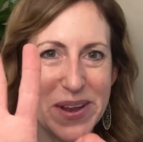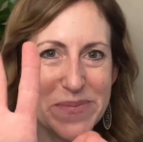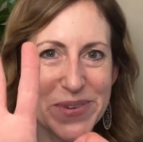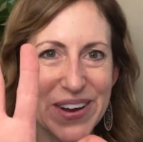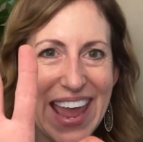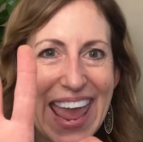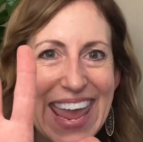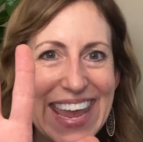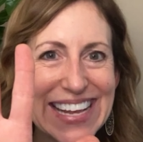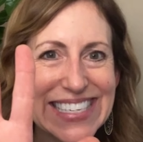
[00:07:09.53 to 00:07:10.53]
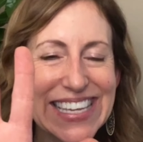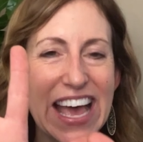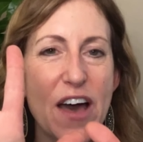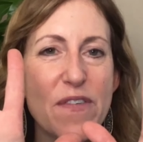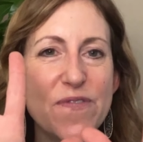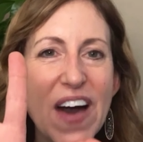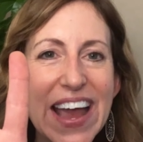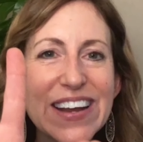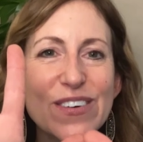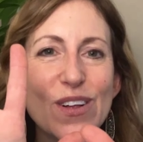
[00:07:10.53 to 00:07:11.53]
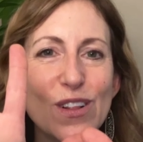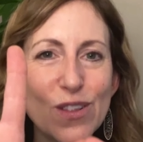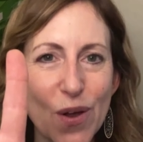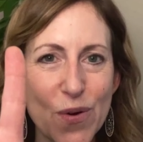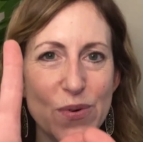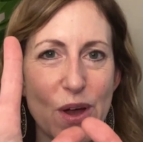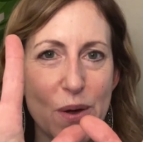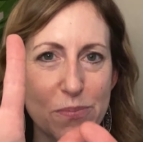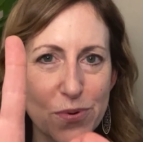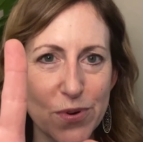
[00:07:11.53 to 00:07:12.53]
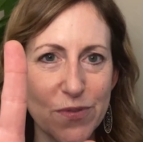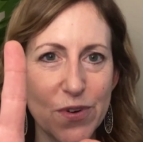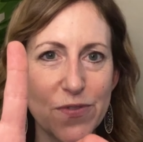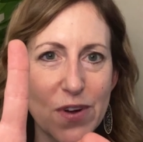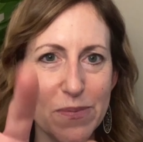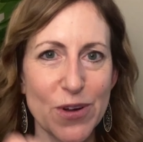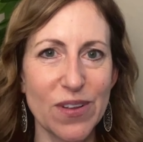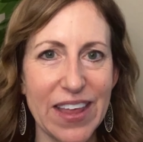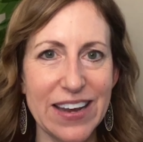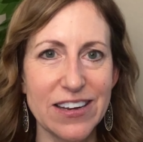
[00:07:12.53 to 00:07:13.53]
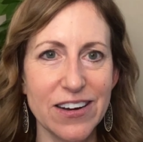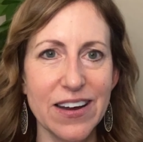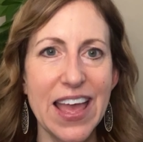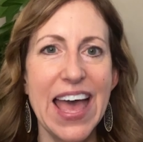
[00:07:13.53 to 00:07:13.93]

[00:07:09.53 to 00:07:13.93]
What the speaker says: number 8. Final loan approval from your lender.